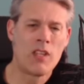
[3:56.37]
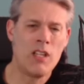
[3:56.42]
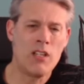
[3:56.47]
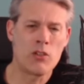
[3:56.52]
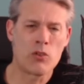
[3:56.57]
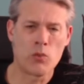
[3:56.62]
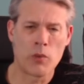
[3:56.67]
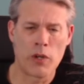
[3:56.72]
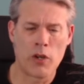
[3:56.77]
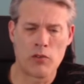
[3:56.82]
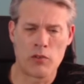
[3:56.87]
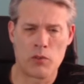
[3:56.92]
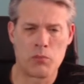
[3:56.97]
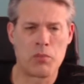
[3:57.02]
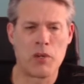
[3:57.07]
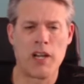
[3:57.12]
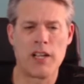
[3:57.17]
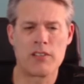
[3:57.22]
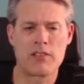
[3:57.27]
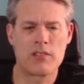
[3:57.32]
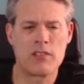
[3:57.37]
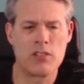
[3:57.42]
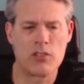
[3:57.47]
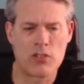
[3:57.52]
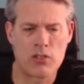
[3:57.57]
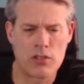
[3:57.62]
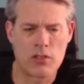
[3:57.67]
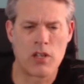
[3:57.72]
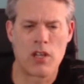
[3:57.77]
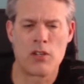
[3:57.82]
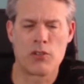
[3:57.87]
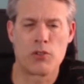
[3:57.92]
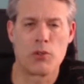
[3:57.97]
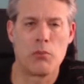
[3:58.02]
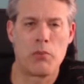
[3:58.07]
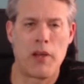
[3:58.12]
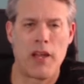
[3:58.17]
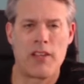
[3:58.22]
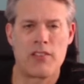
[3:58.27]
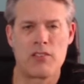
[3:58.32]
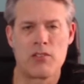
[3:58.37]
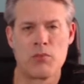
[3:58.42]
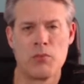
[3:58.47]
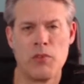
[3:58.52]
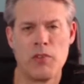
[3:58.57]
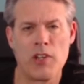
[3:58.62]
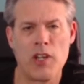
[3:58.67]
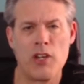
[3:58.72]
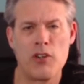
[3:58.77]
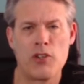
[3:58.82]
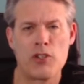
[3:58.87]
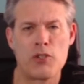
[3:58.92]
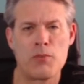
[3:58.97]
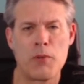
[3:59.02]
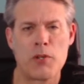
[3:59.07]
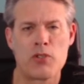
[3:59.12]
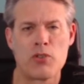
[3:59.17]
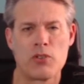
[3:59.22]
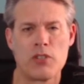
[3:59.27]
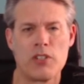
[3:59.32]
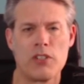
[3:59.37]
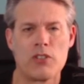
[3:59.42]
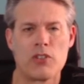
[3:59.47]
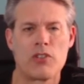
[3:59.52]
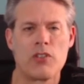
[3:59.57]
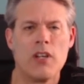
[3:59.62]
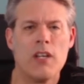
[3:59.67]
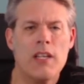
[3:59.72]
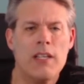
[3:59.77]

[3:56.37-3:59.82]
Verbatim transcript: is way overpriced. These are also passes. Moving on to our special deals.